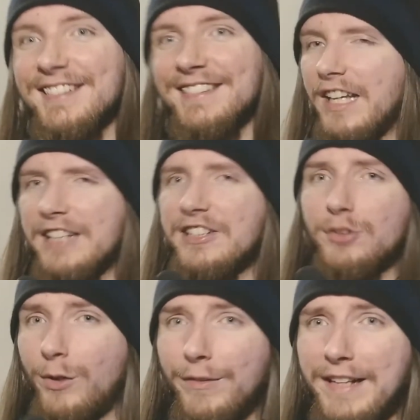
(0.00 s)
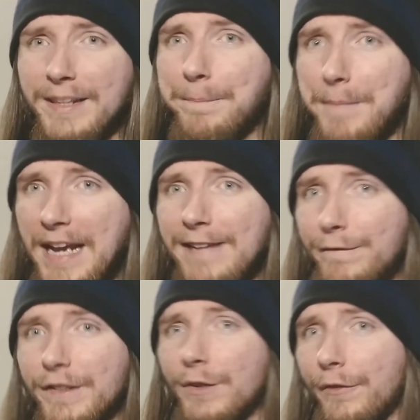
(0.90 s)
And just sort of like the main
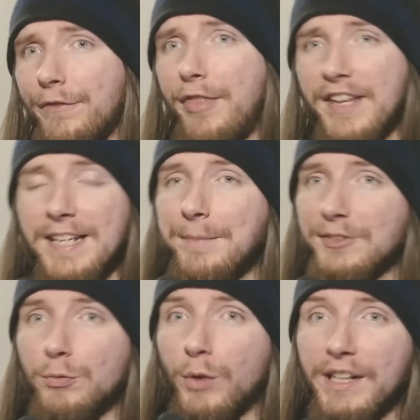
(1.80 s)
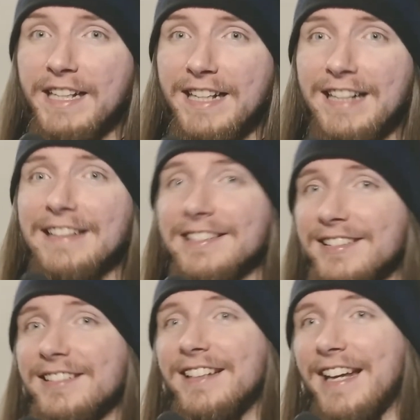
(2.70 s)
field theme is really
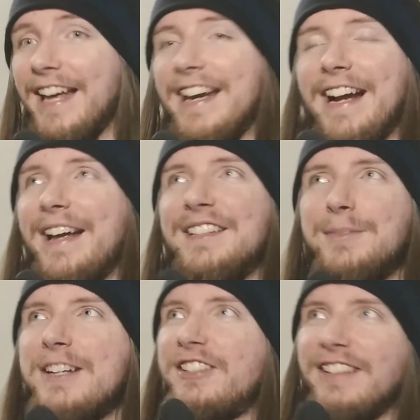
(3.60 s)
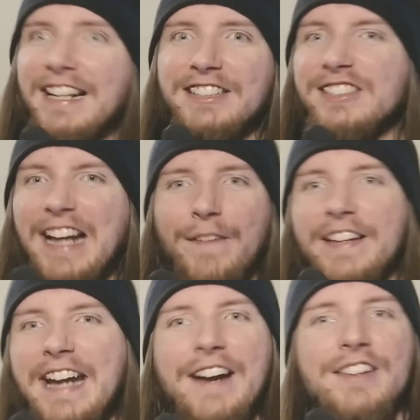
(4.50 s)
nice. And I especially like just how the
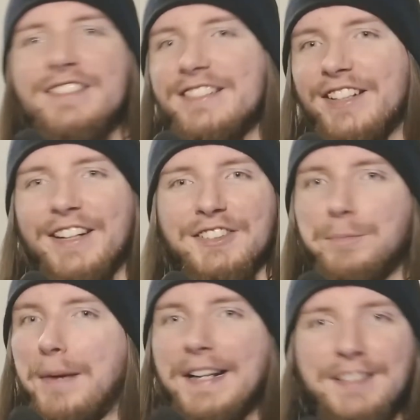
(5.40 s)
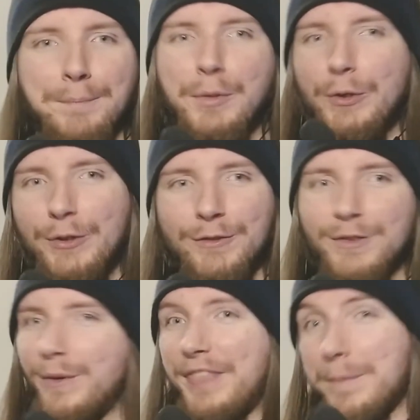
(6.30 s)
character sprites move
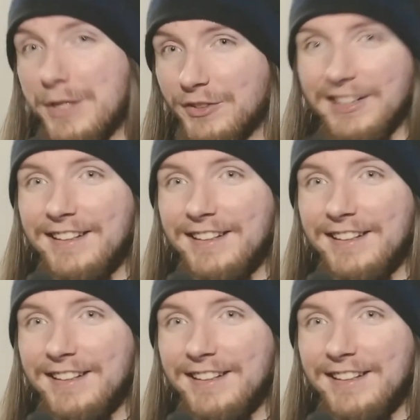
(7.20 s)
with the music.